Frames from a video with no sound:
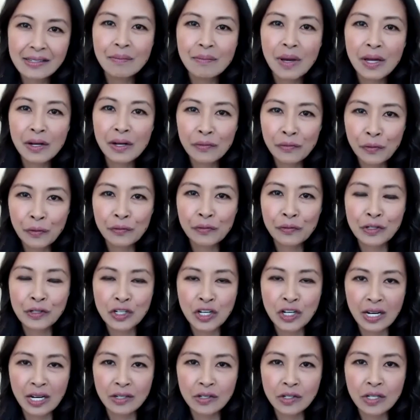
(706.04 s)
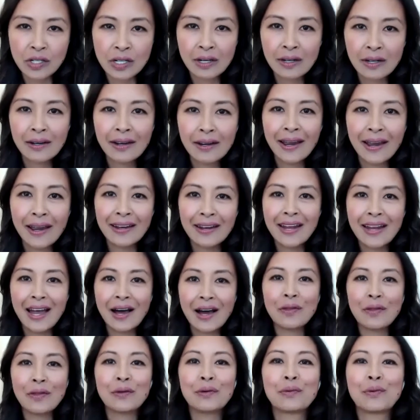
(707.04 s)
metaphor for change. And
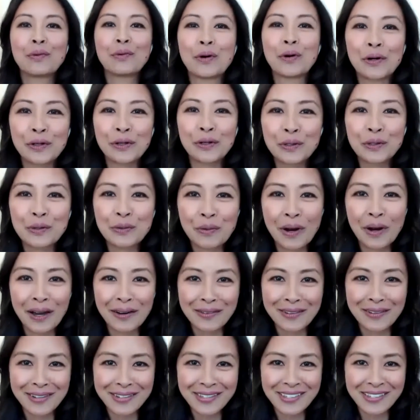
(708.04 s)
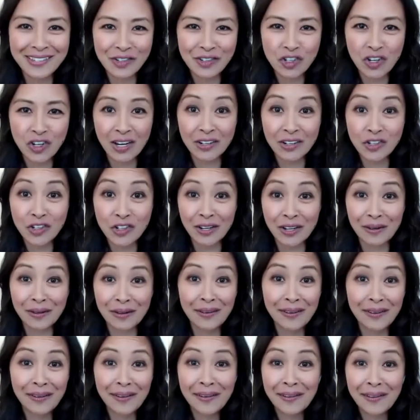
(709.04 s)
now the world around us is changing
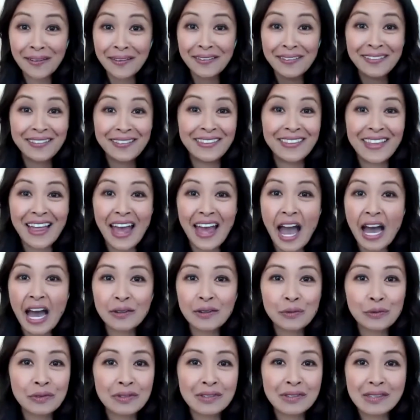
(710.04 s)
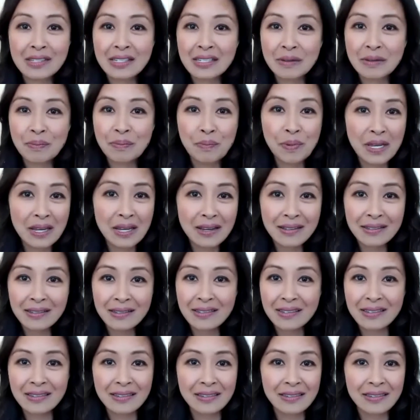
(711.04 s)
at
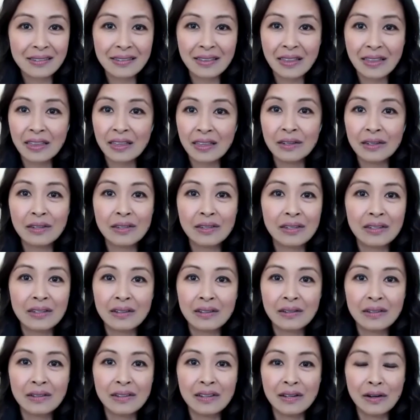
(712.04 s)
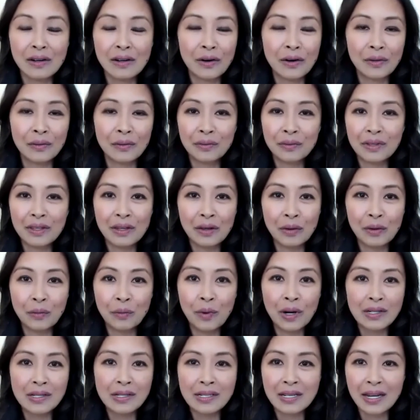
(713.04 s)
speeds that, you know,
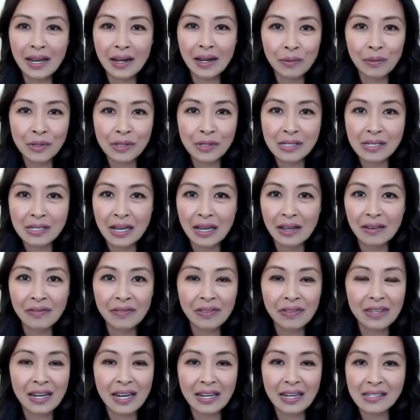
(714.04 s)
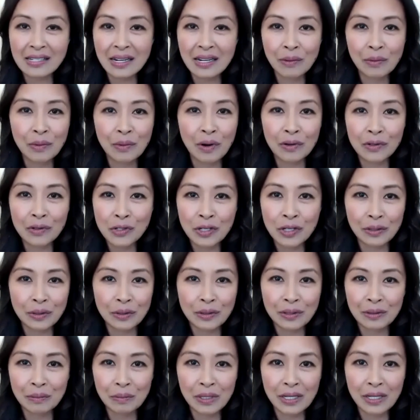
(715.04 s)
one day we're safe, the next day we're all shelter
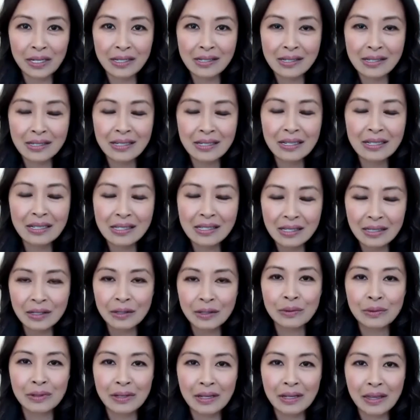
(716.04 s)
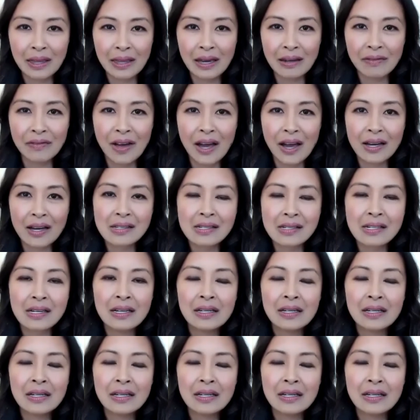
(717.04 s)
in place. It's literally that fast.